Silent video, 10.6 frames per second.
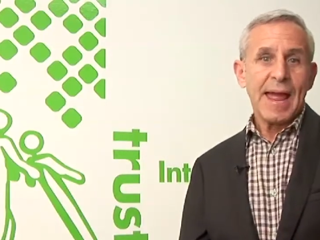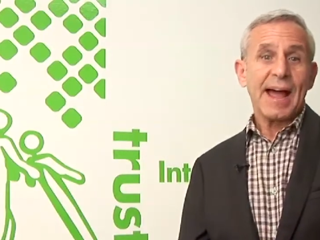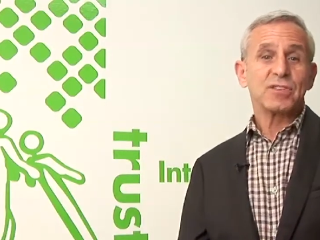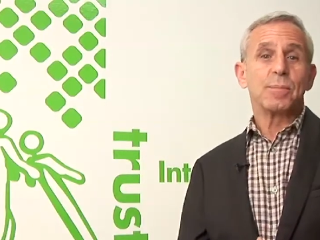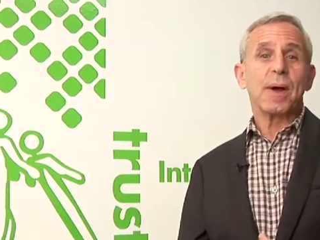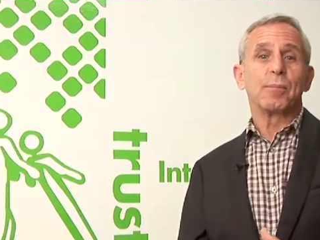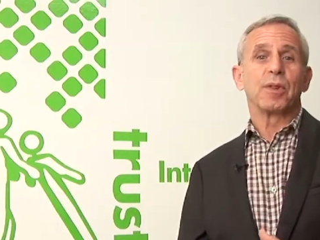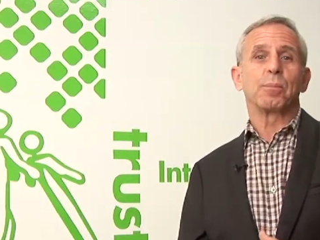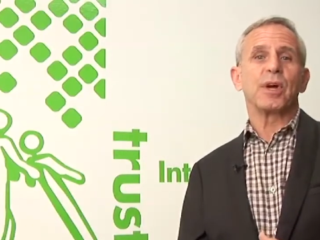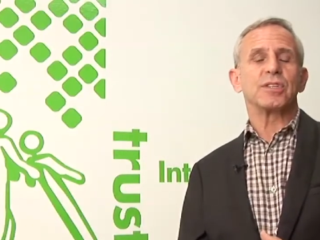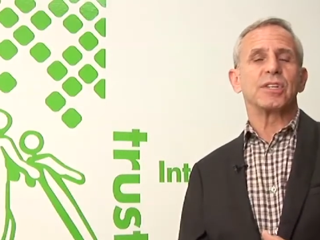As a member of the
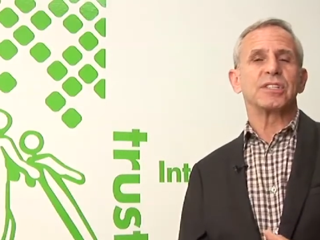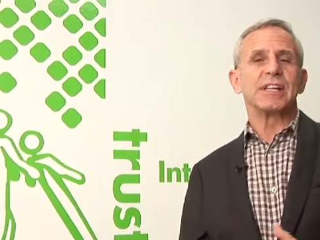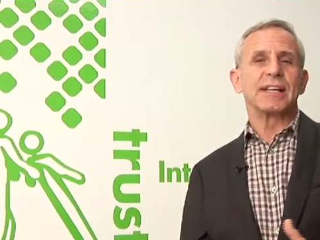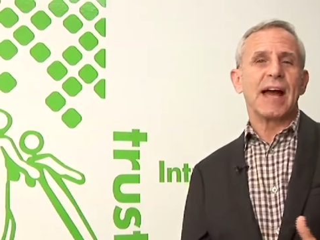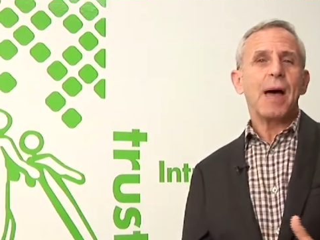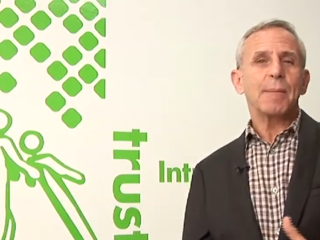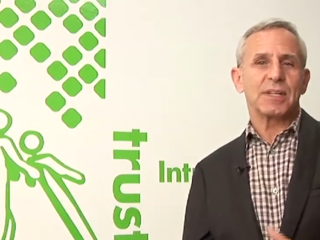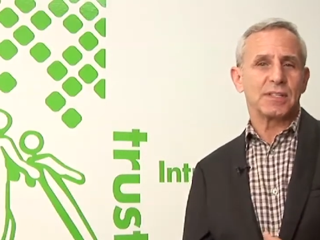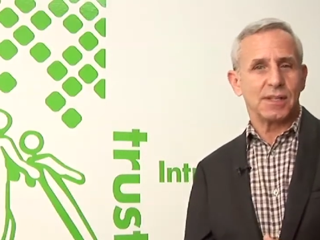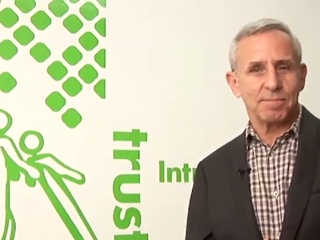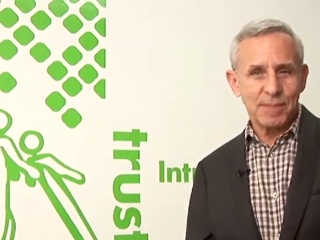President's economic
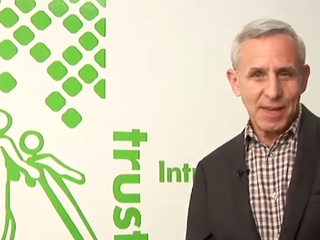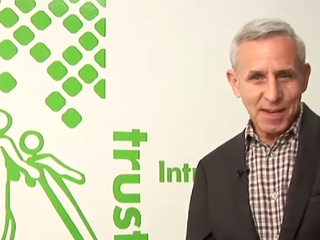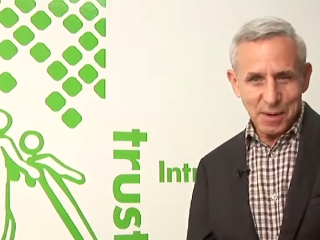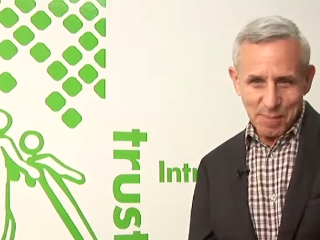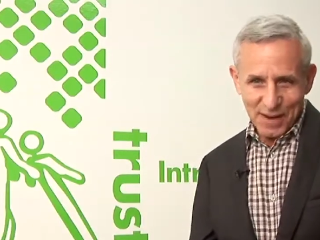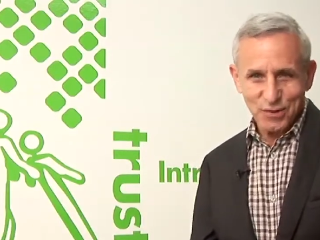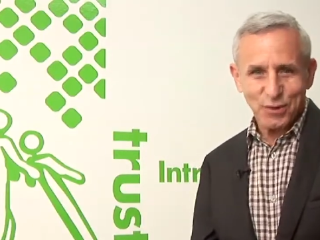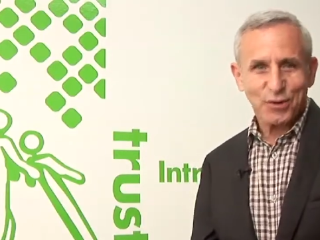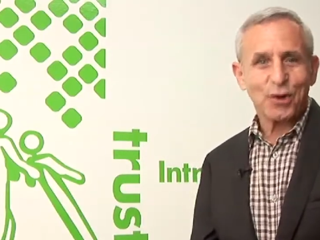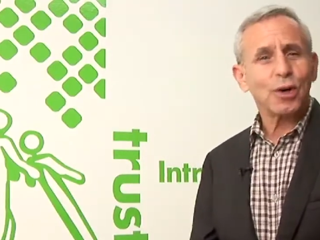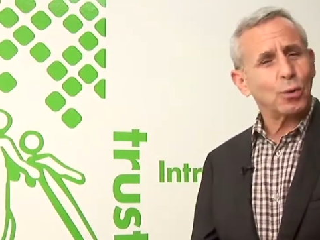team, Ambassador
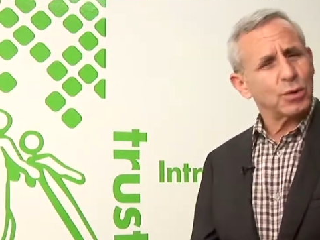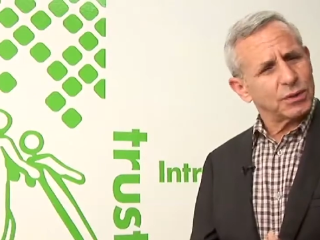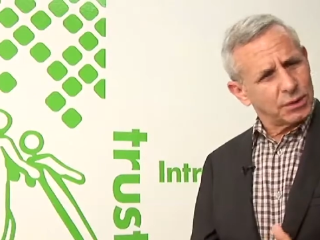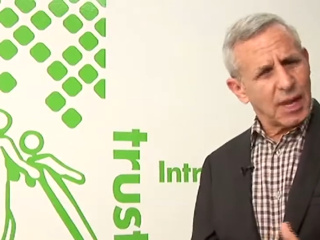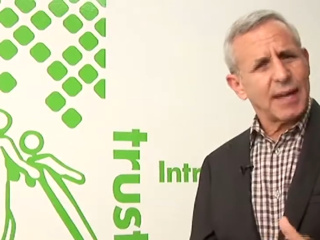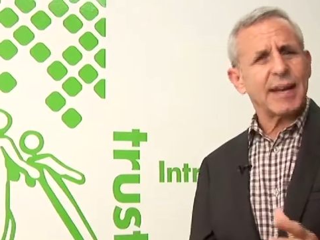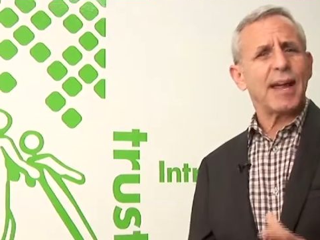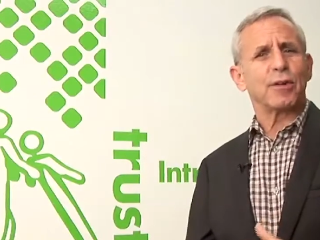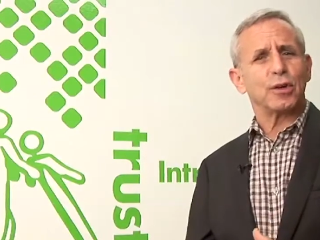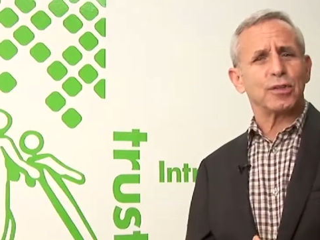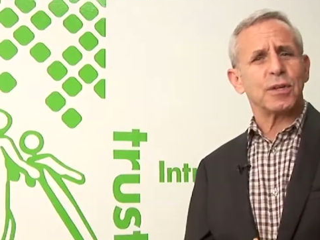Kirk will tie
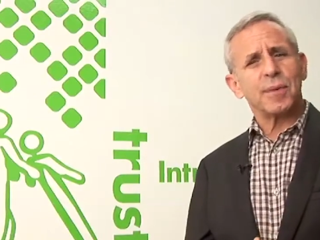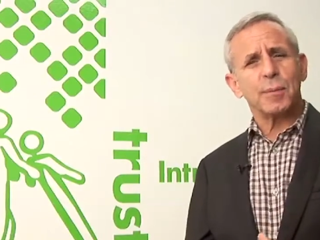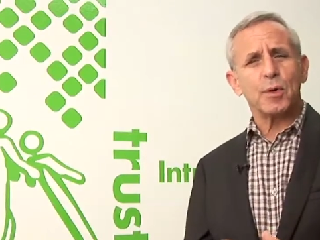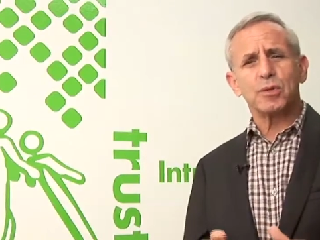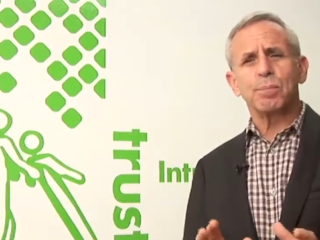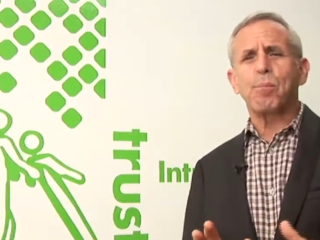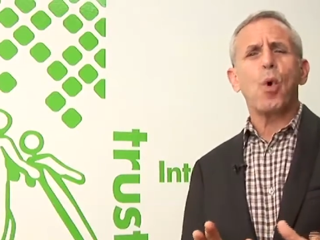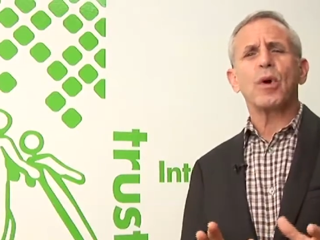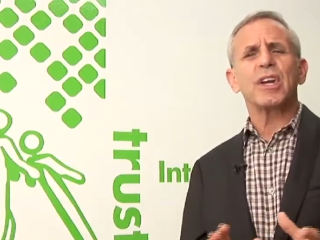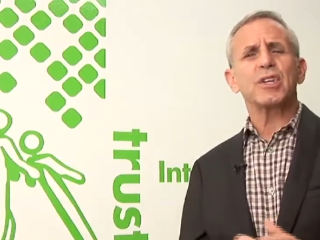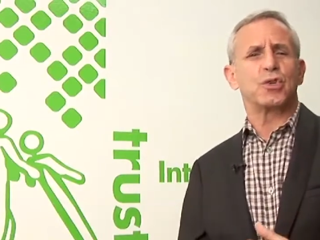together some of the most
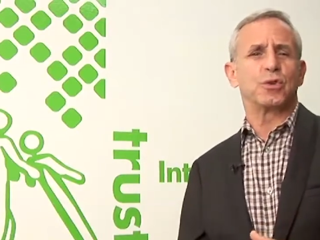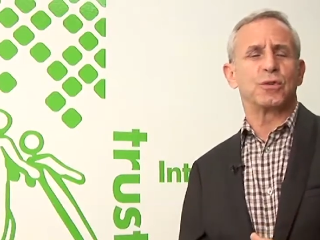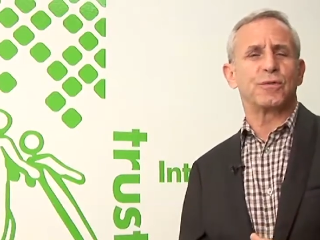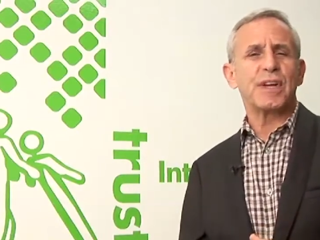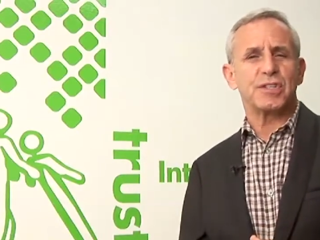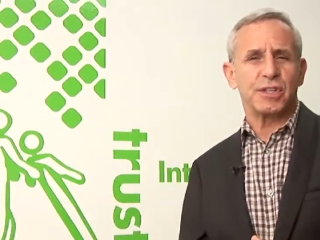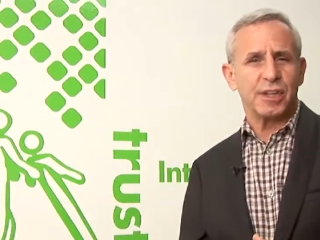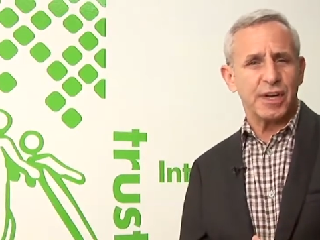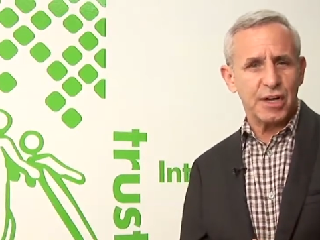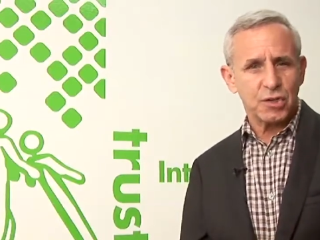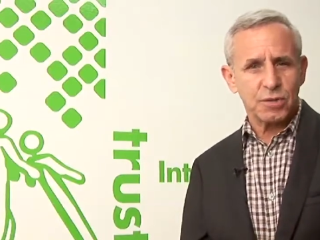important issues facing
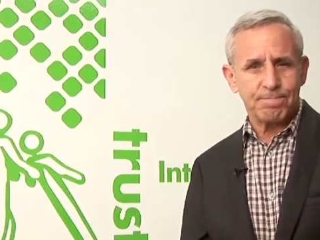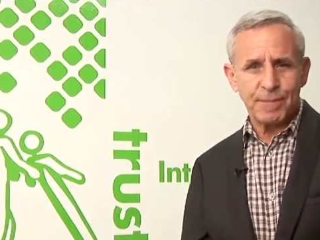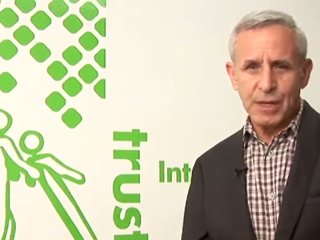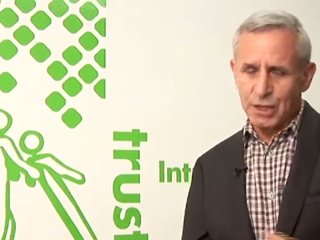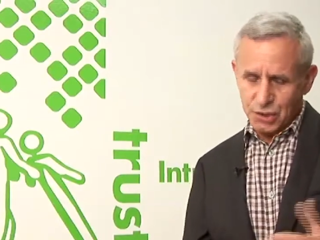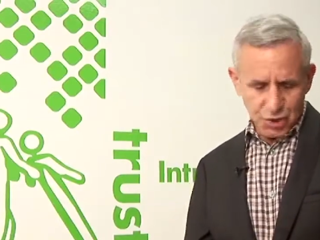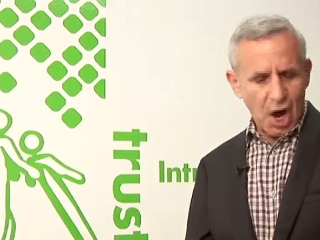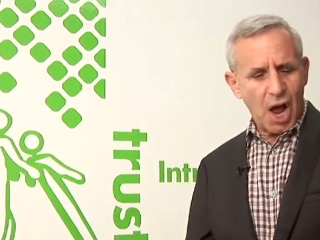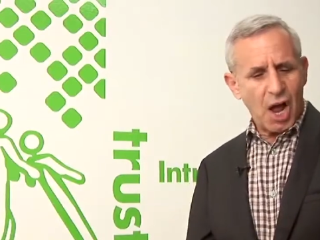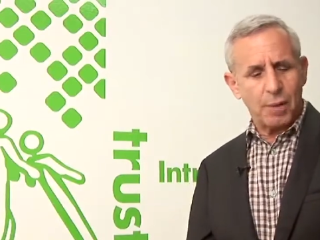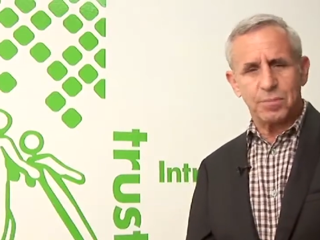the nation:
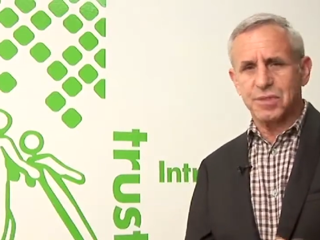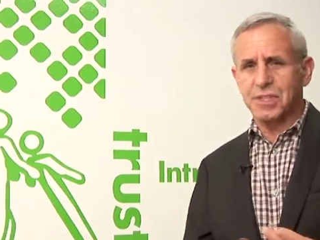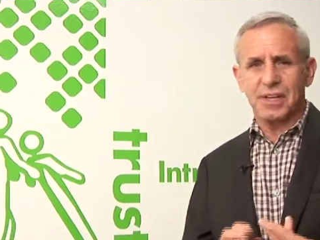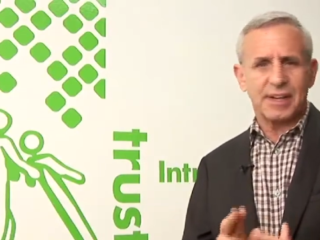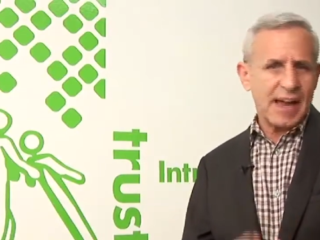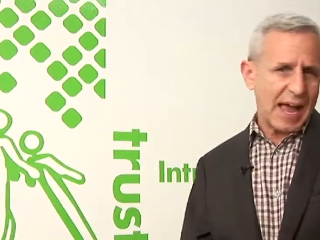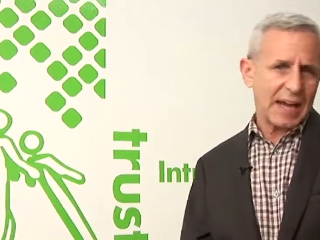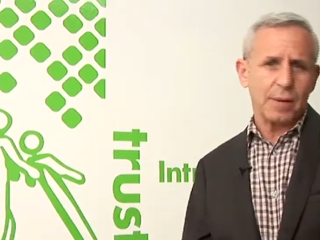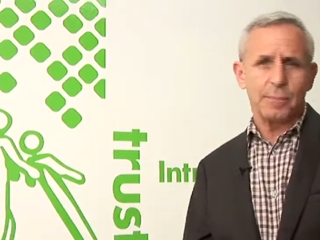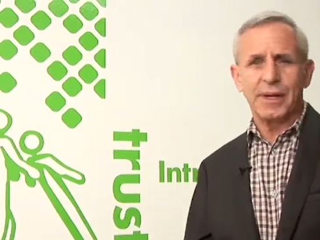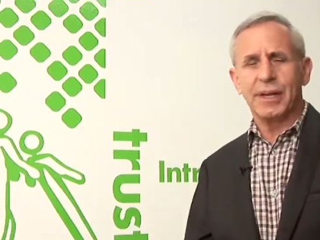jobs, the
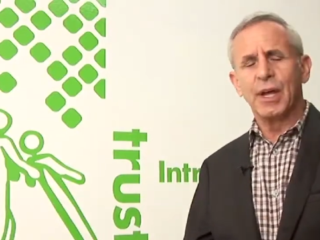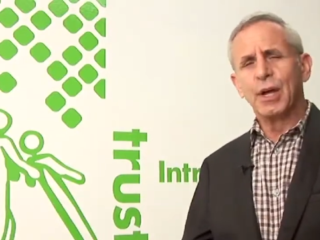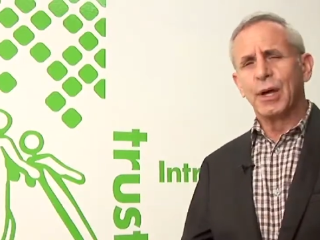economy,